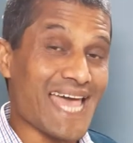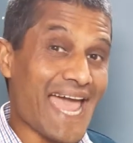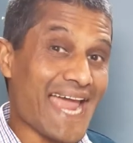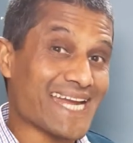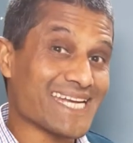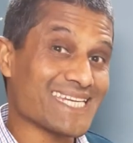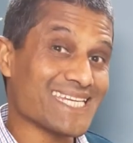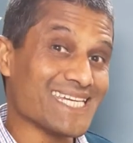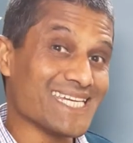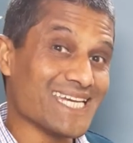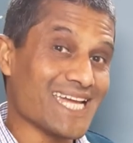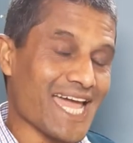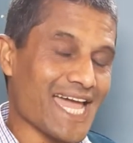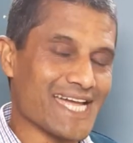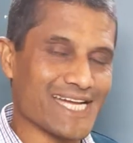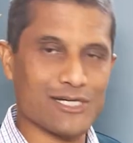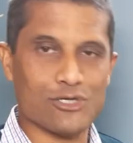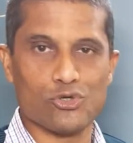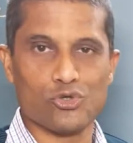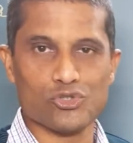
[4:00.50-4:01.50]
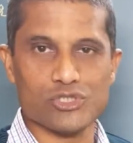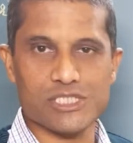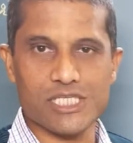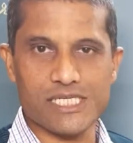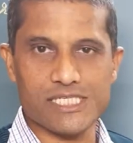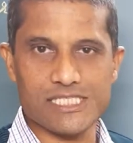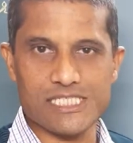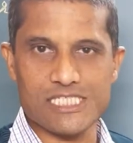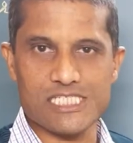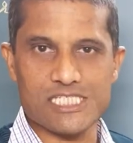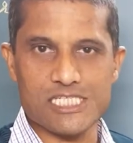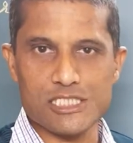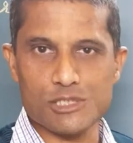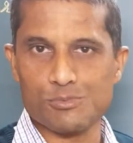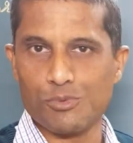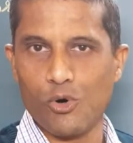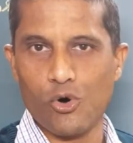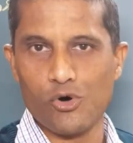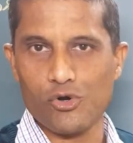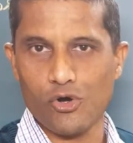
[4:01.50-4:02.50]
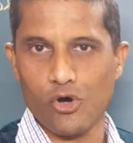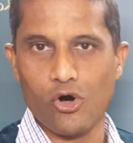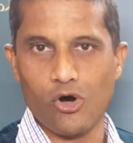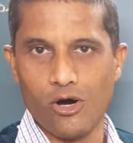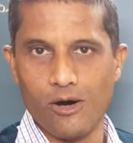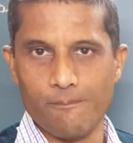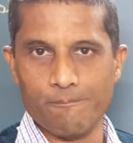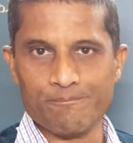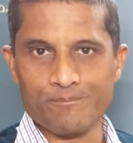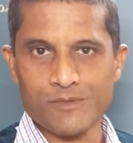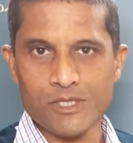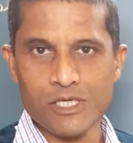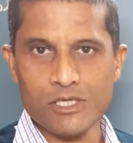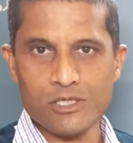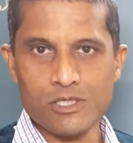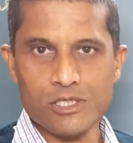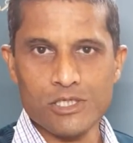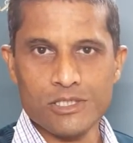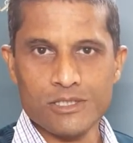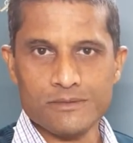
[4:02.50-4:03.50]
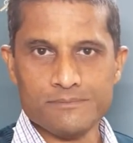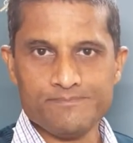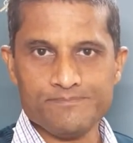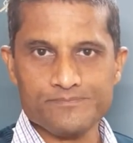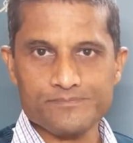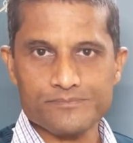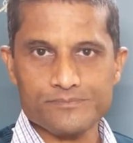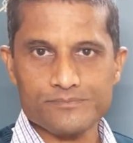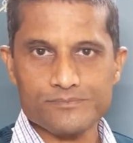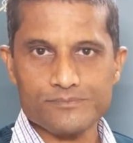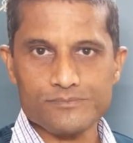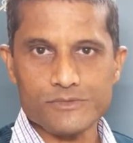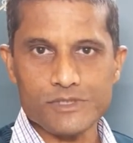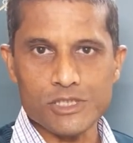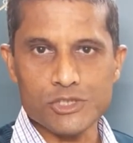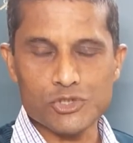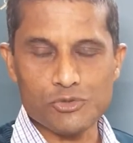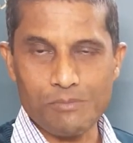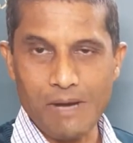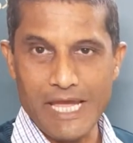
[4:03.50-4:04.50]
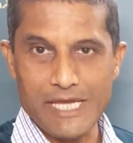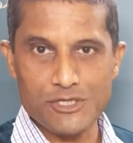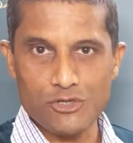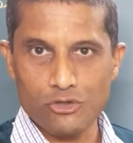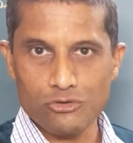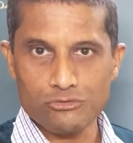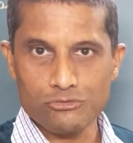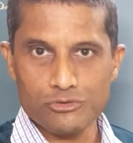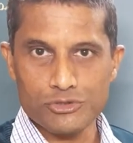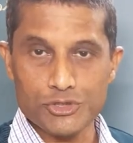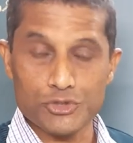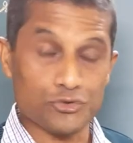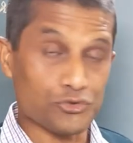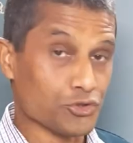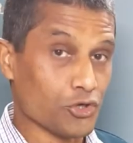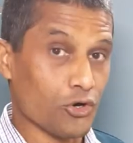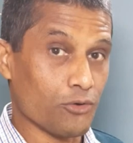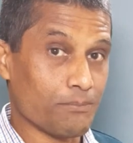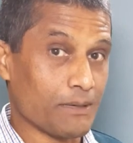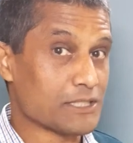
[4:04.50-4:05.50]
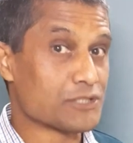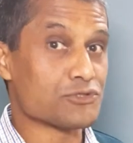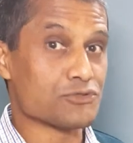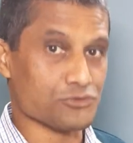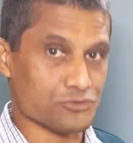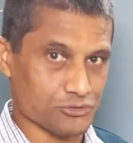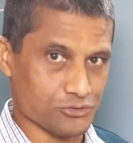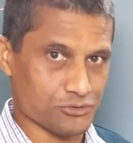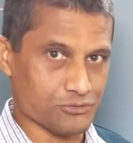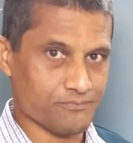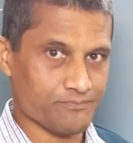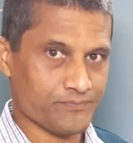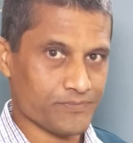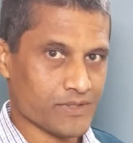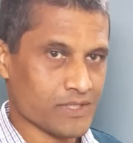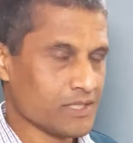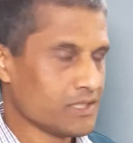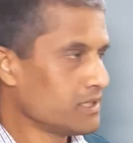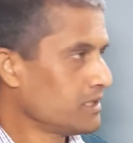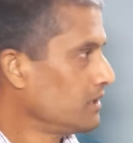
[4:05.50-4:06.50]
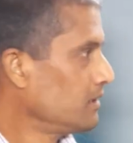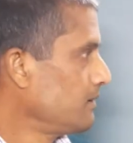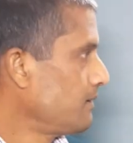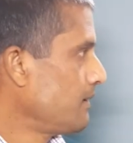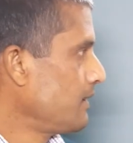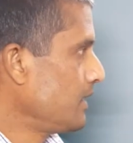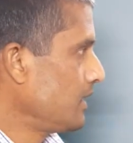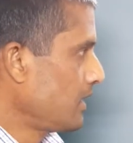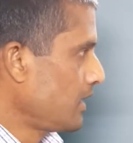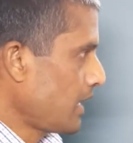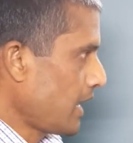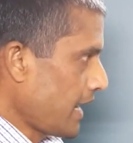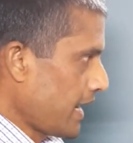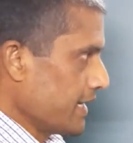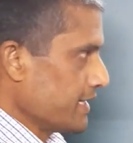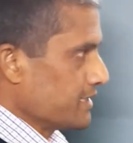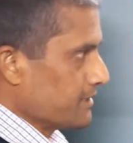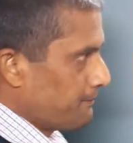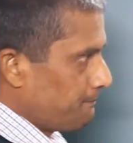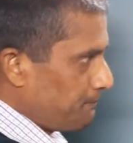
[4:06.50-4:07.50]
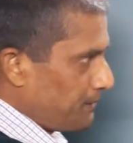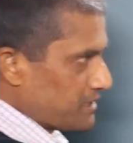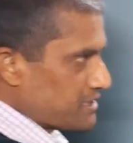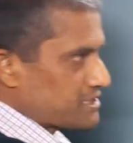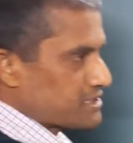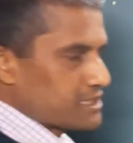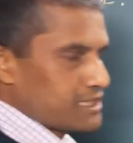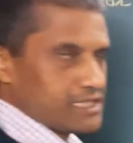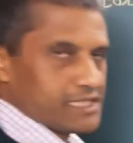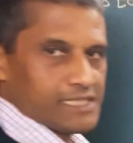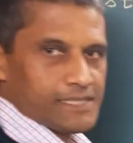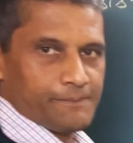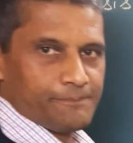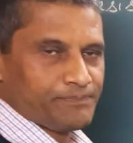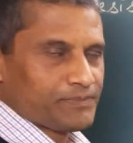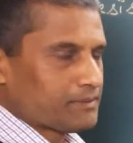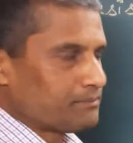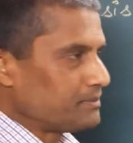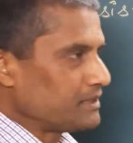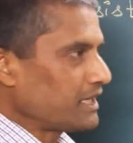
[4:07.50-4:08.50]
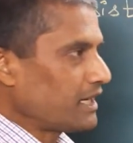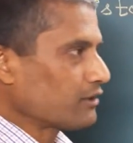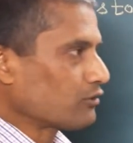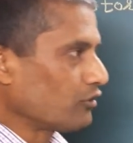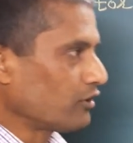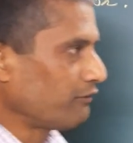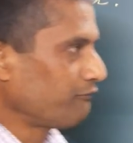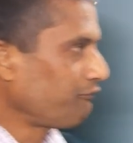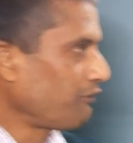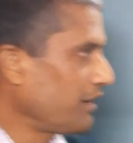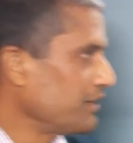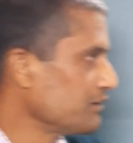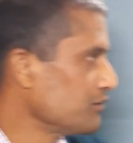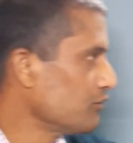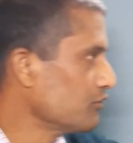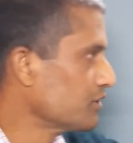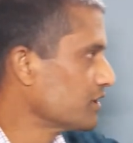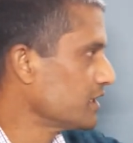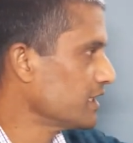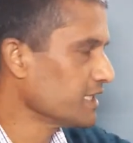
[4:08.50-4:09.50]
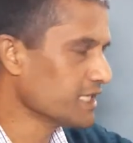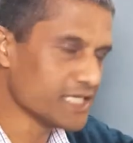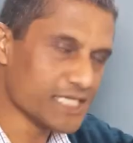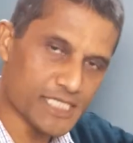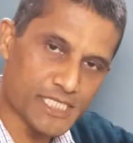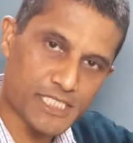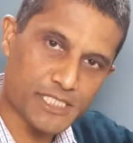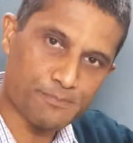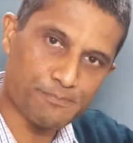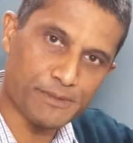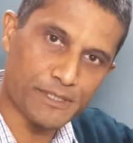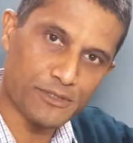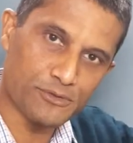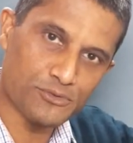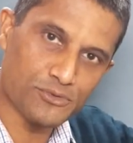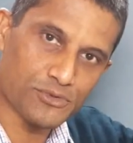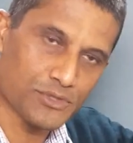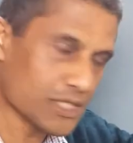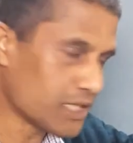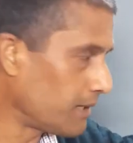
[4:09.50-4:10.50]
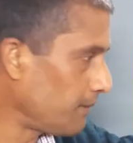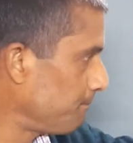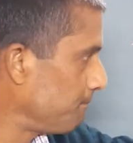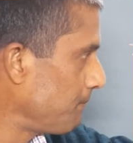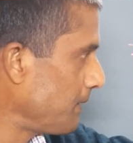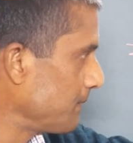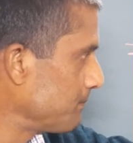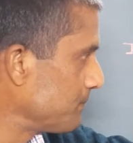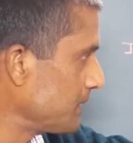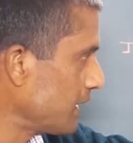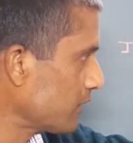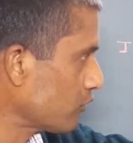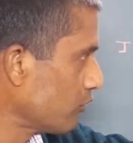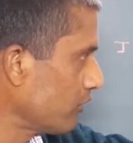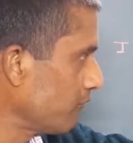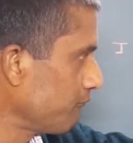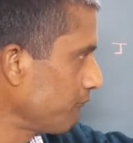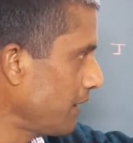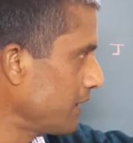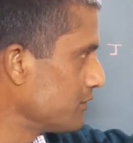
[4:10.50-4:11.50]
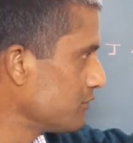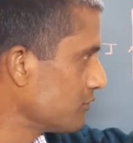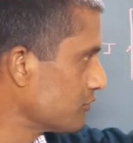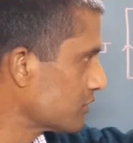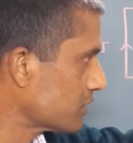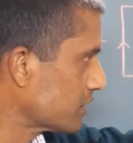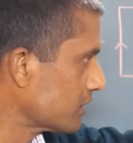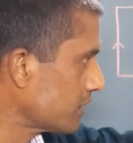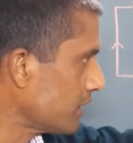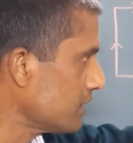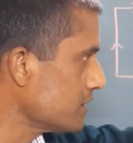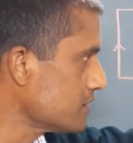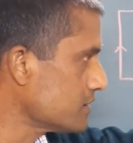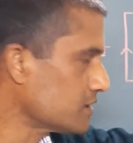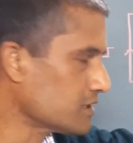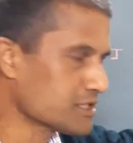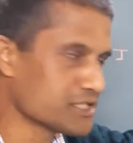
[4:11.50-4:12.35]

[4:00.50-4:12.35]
acting across the resistance 4 ohm. So by now you know what to do. And firstly, we are going to find out heat produced, but we are going to find out current